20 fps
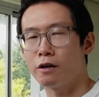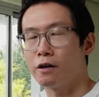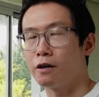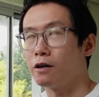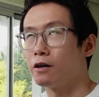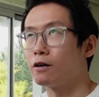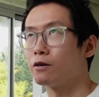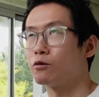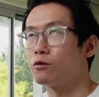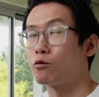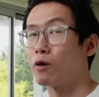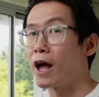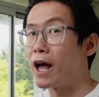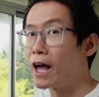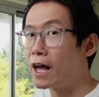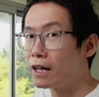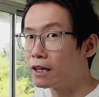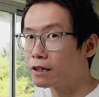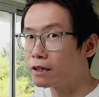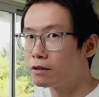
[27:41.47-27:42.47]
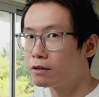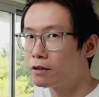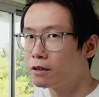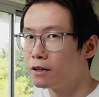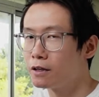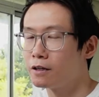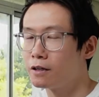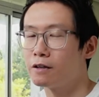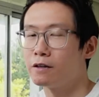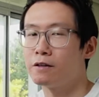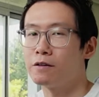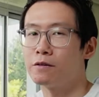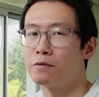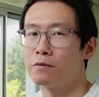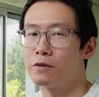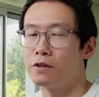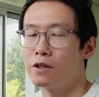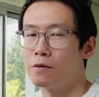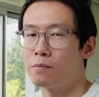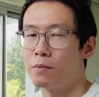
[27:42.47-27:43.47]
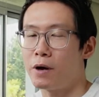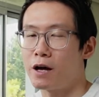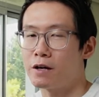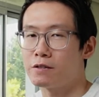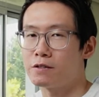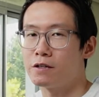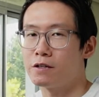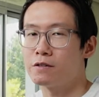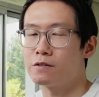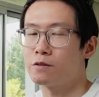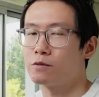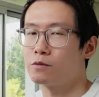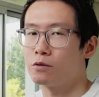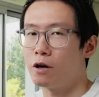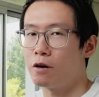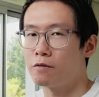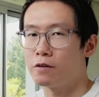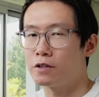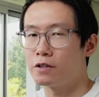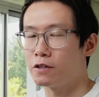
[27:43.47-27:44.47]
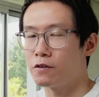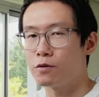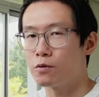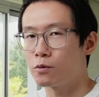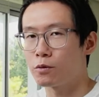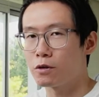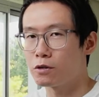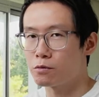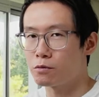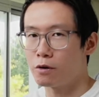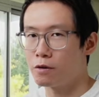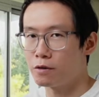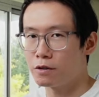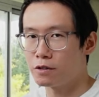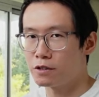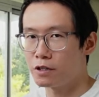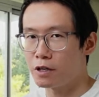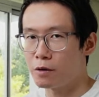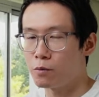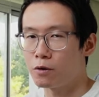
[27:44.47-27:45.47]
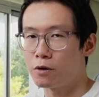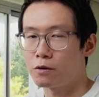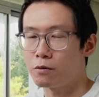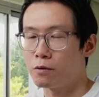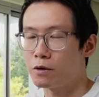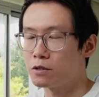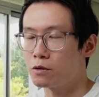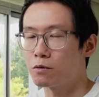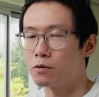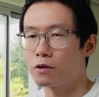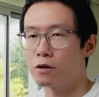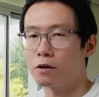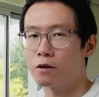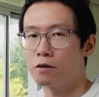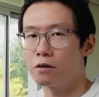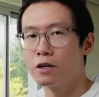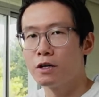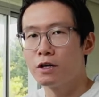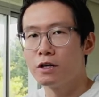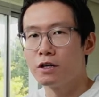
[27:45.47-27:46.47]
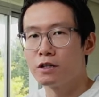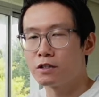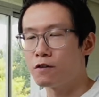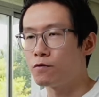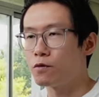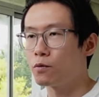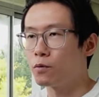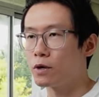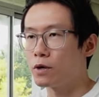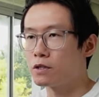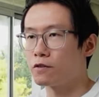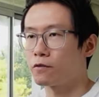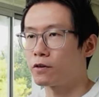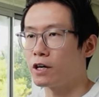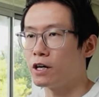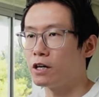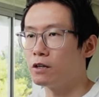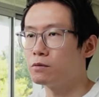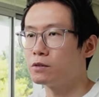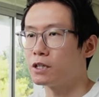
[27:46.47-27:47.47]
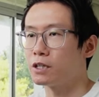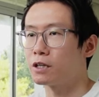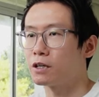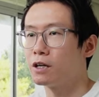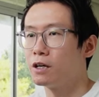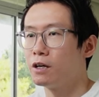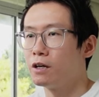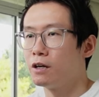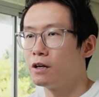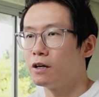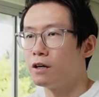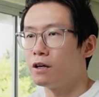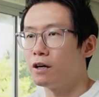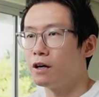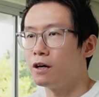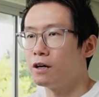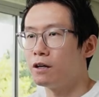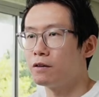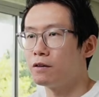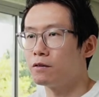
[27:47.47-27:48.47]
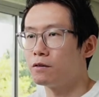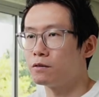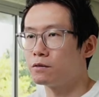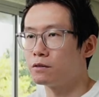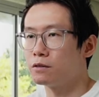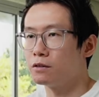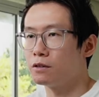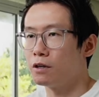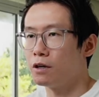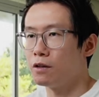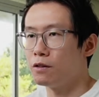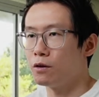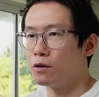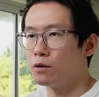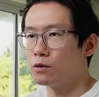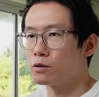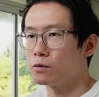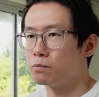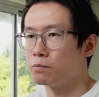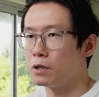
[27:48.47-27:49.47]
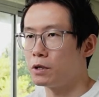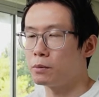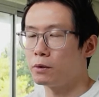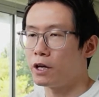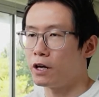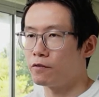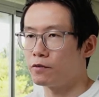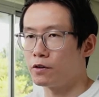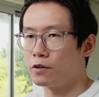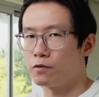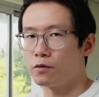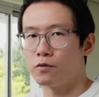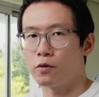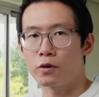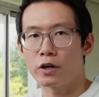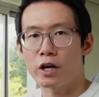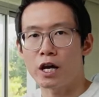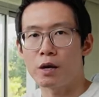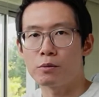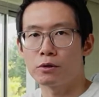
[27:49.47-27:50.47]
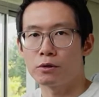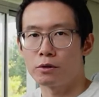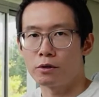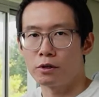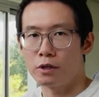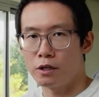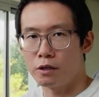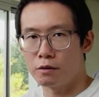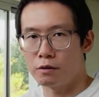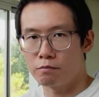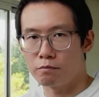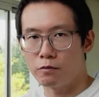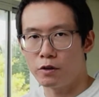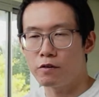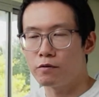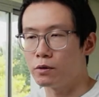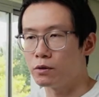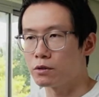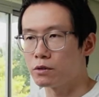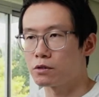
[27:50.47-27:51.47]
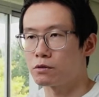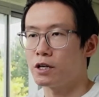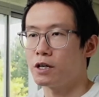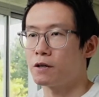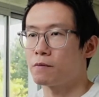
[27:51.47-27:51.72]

ran in the past tense, are they different words or are they the same word, right? So there are different ways of counting, and also people have different vocabulary levels, right?